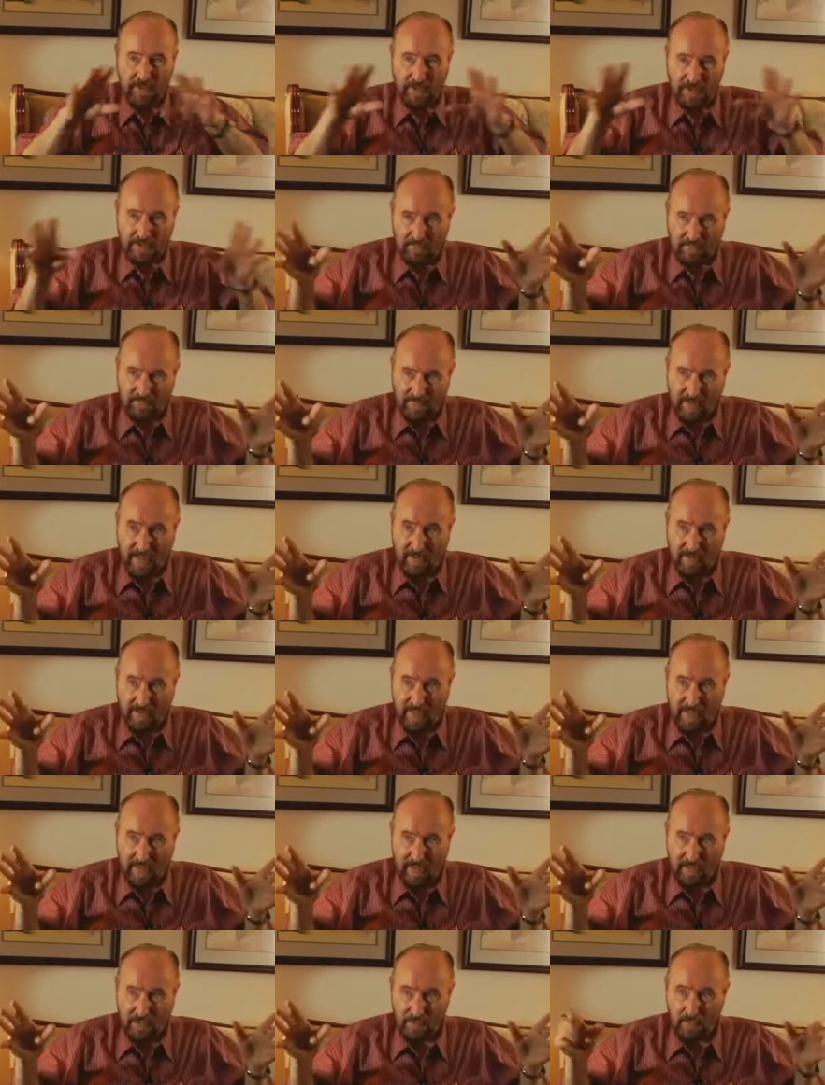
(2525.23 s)
just found
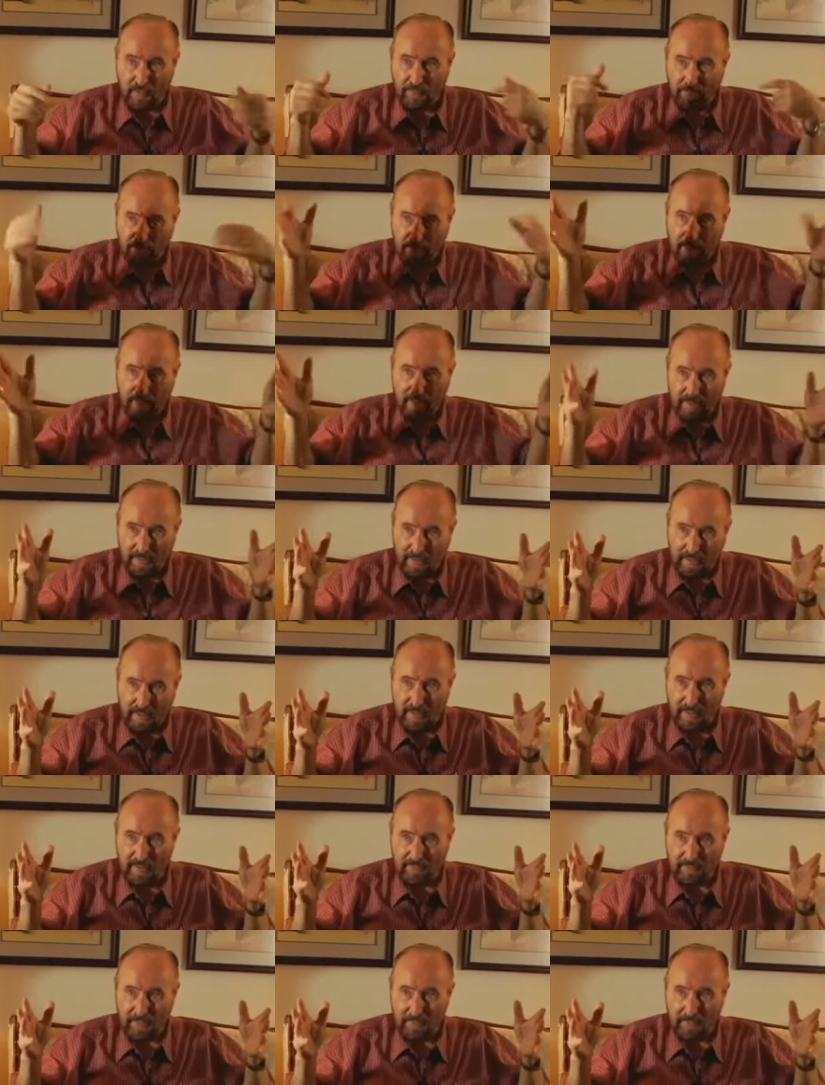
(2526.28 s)
how to sweep them out and not
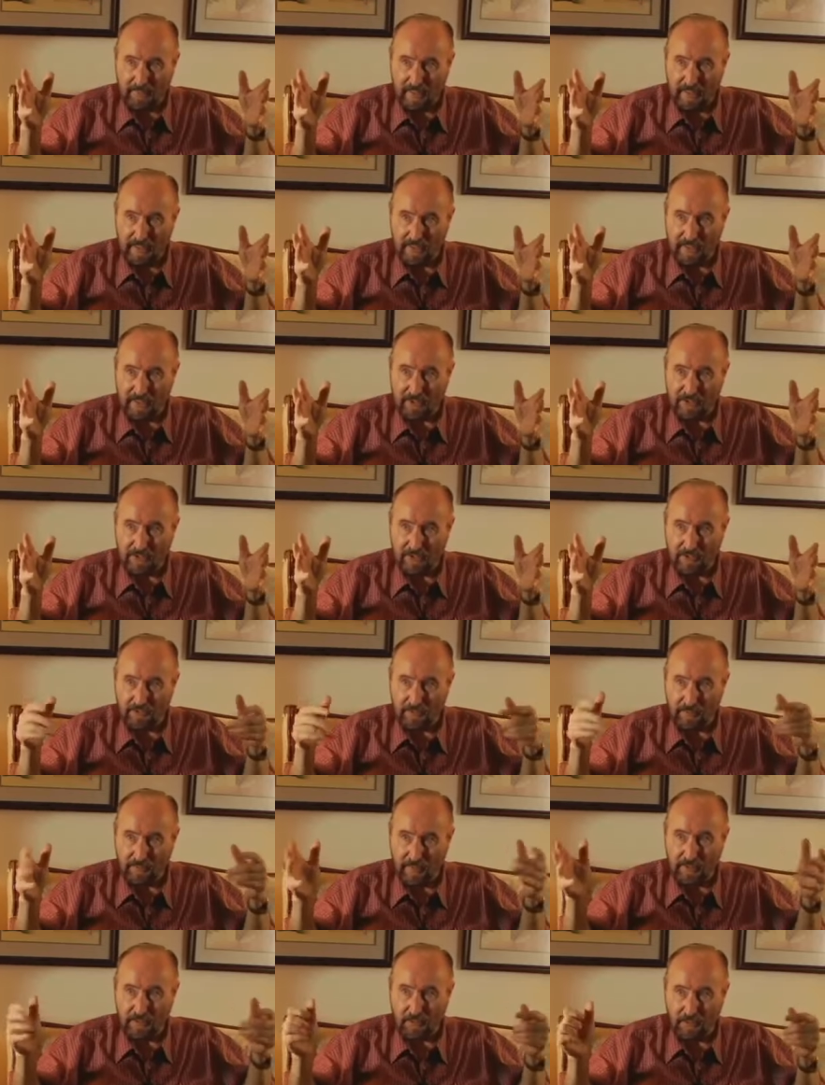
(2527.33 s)
have to pay attention to
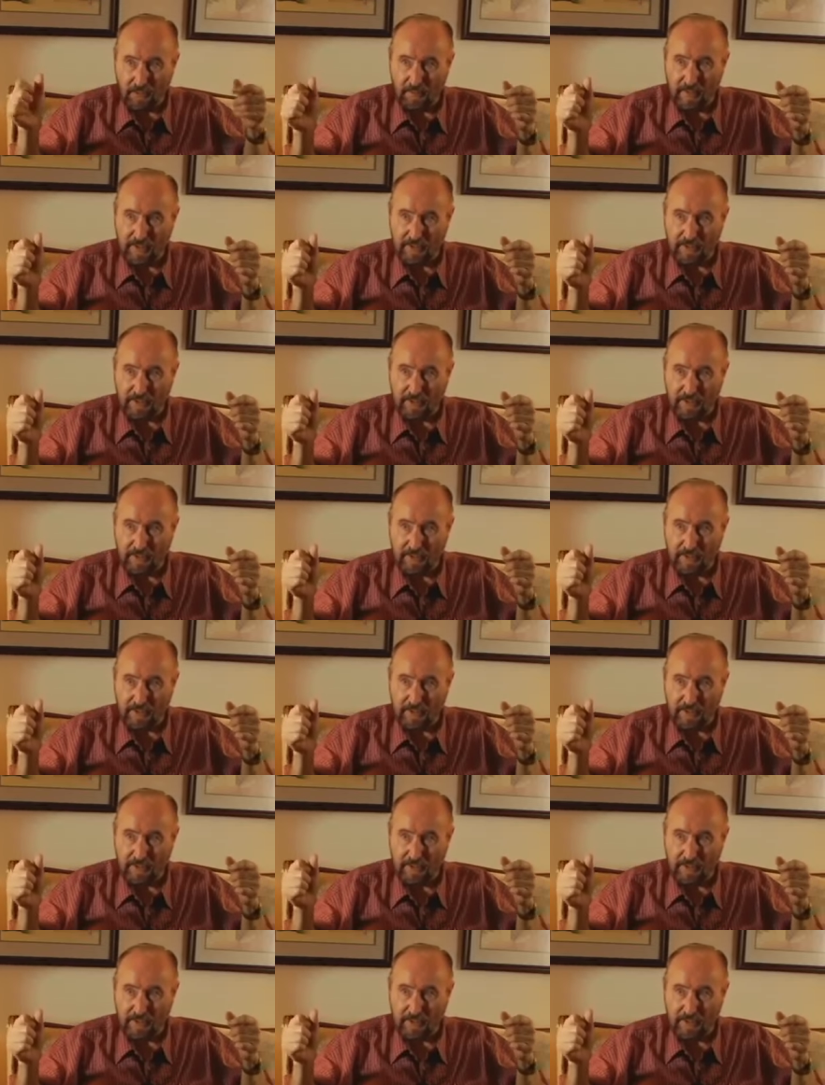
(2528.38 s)
them in normal